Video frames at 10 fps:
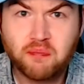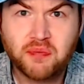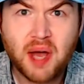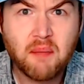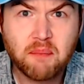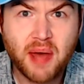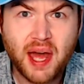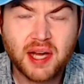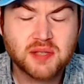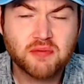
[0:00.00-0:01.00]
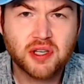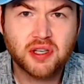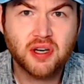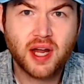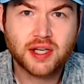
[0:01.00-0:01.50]
not bad. It's pretty
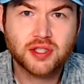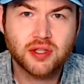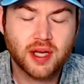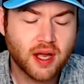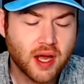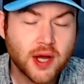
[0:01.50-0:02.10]
good actually.